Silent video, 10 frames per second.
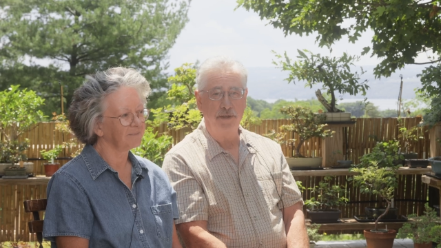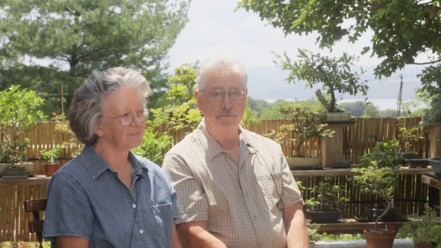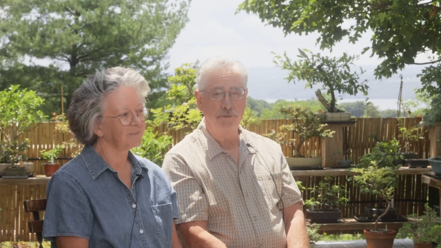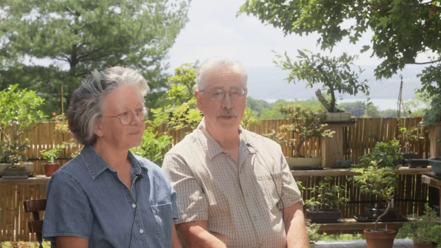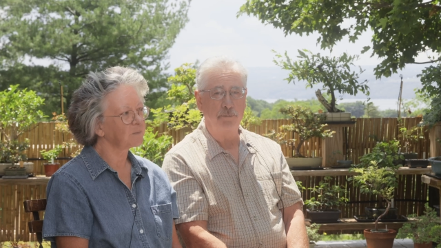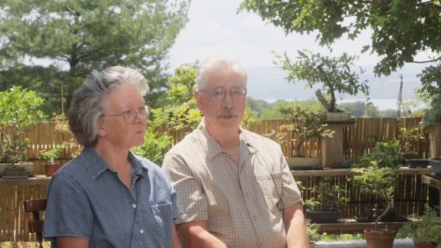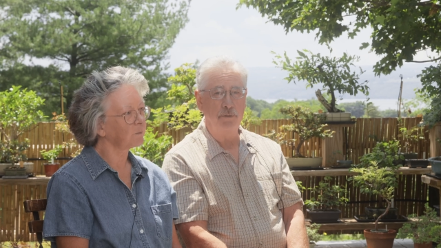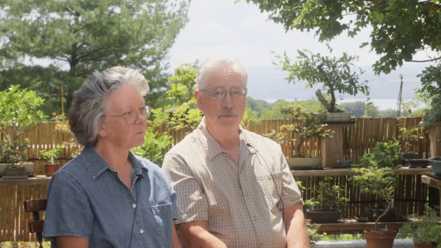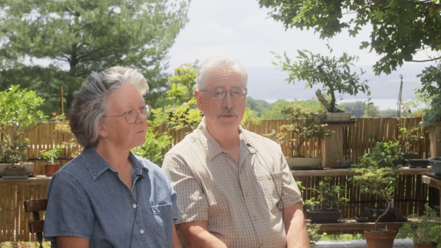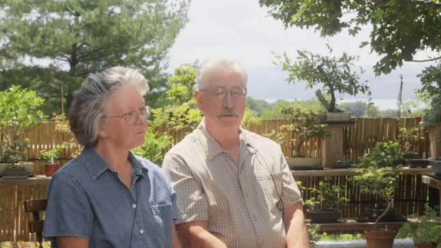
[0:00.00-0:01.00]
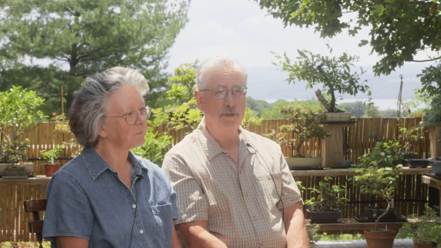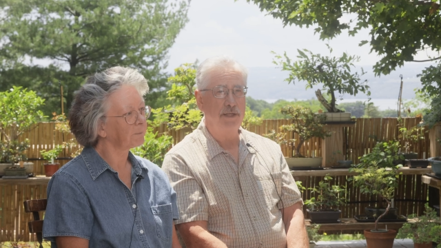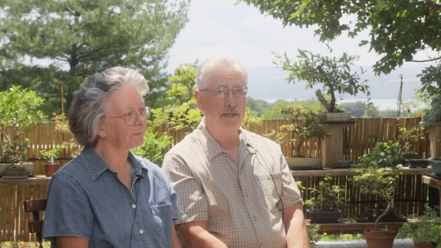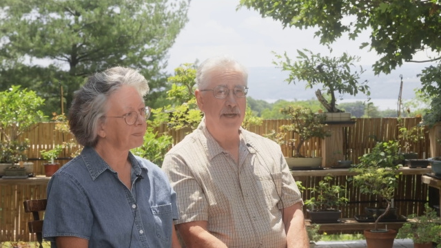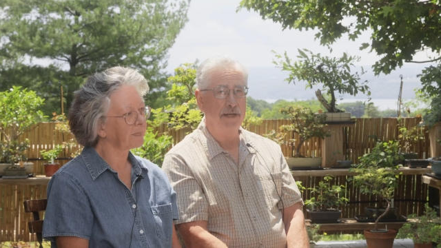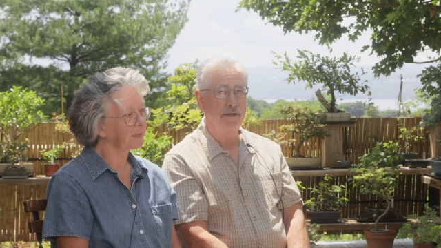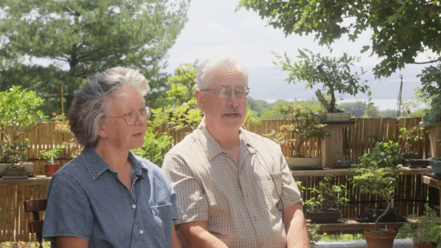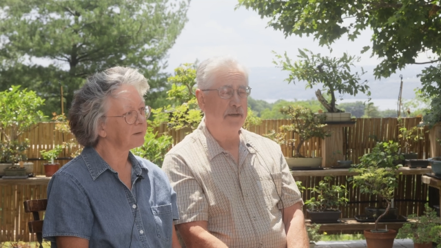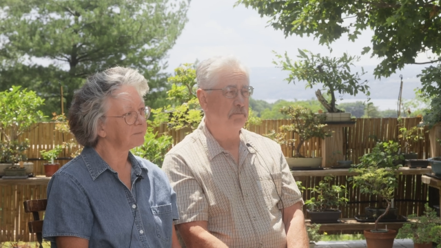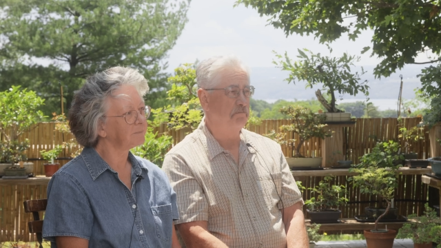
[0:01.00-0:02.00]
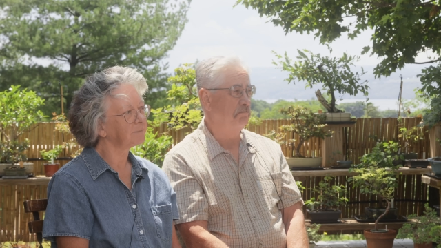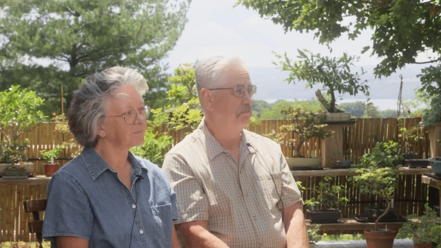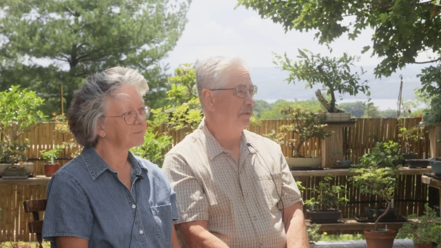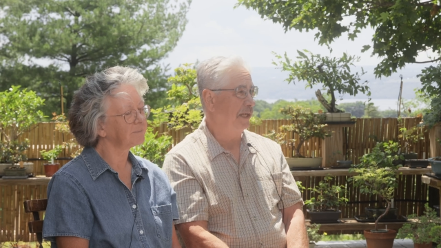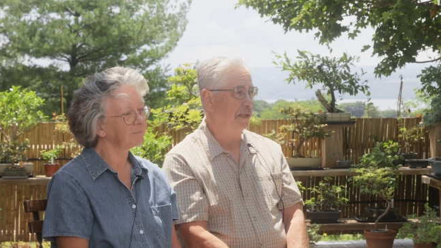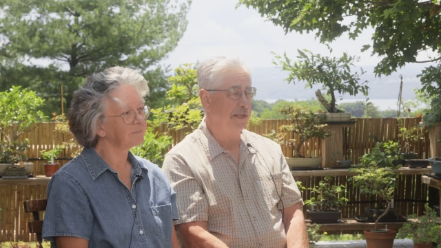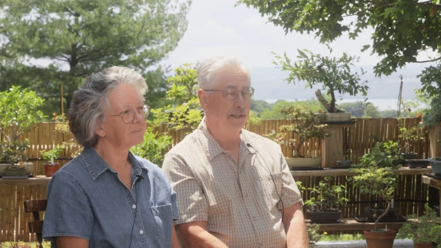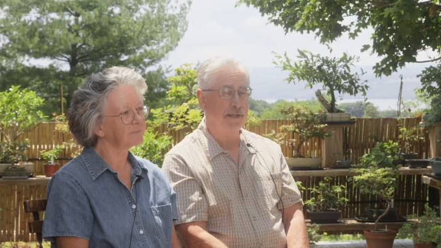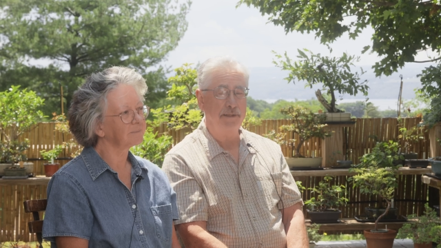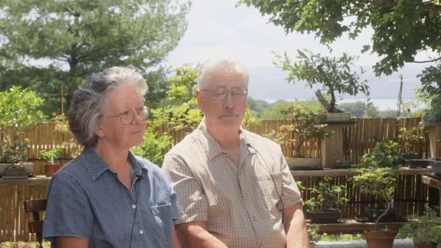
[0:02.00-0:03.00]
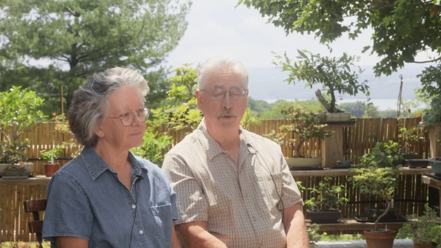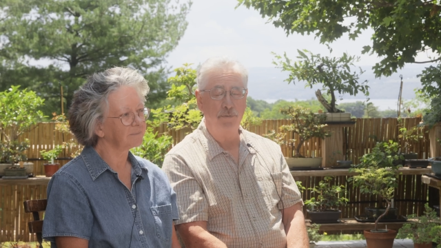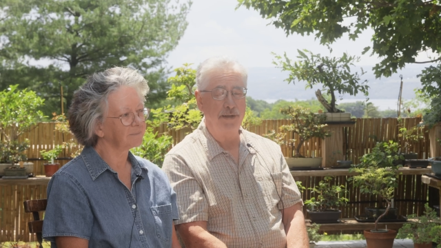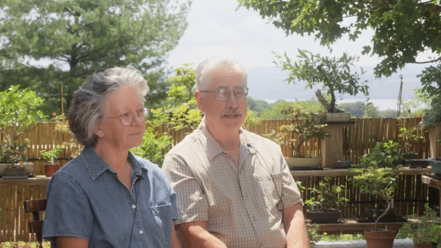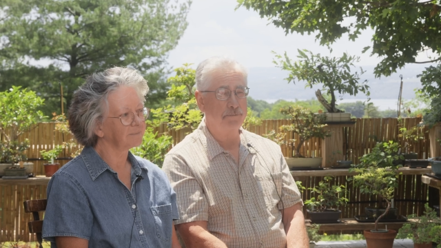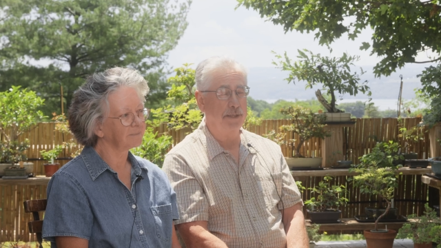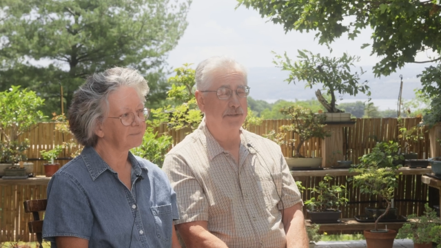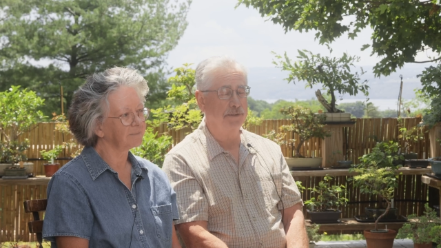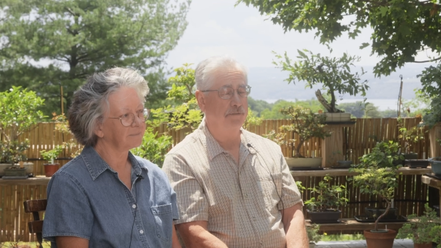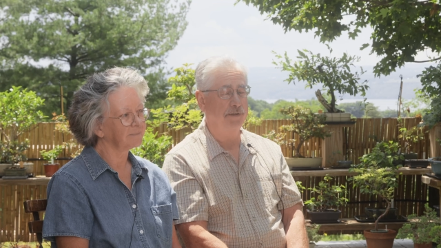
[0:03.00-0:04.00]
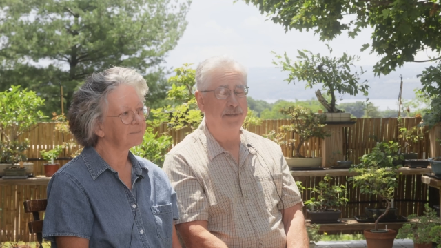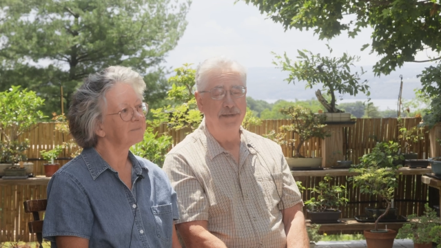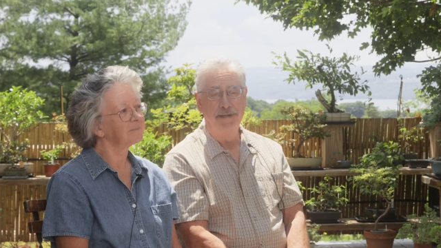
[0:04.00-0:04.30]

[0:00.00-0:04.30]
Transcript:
Speaker 1: if somebody was looking at it, I, and they liked both aspects of it.